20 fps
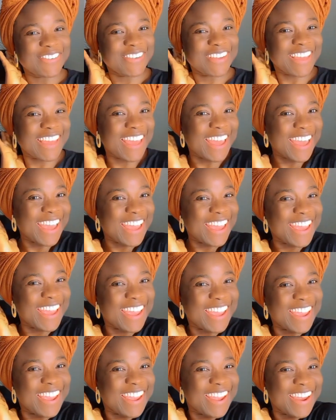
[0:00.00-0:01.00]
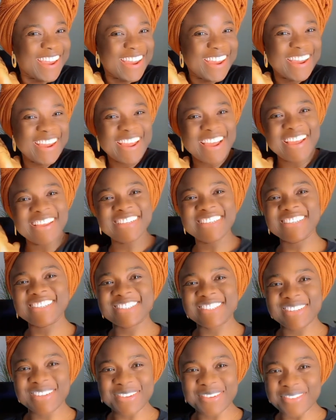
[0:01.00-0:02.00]
Okay, I
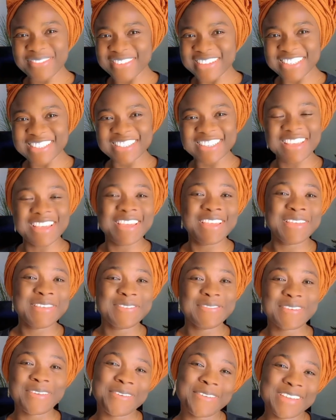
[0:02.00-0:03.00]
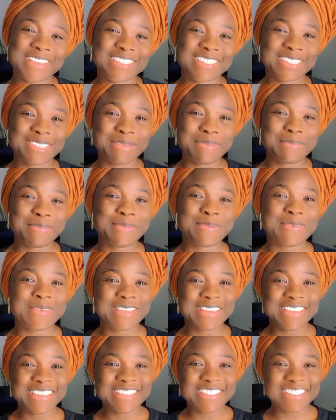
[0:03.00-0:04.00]
just love it. Very simple,
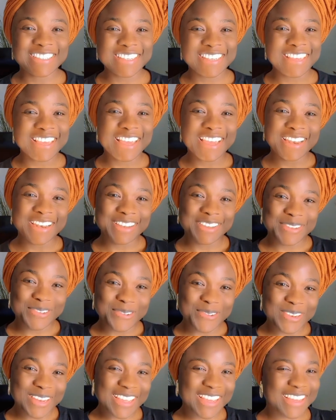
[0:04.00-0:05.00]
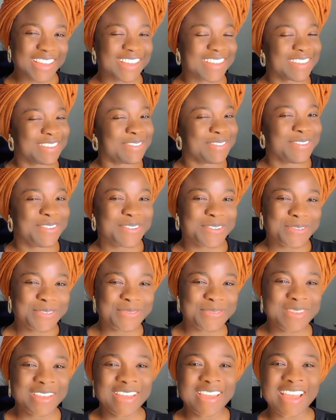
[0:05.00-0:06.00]
easy, and unique, you know.
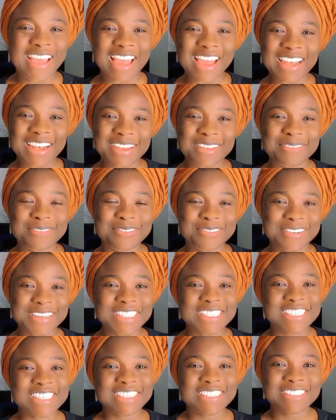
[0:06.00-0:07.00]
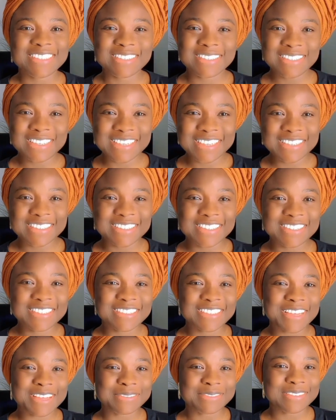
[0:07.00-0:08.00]
I love creating easy
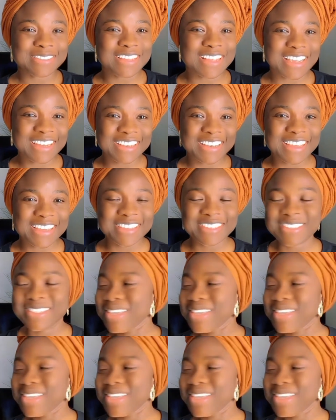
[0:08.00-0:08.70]
stuff like this.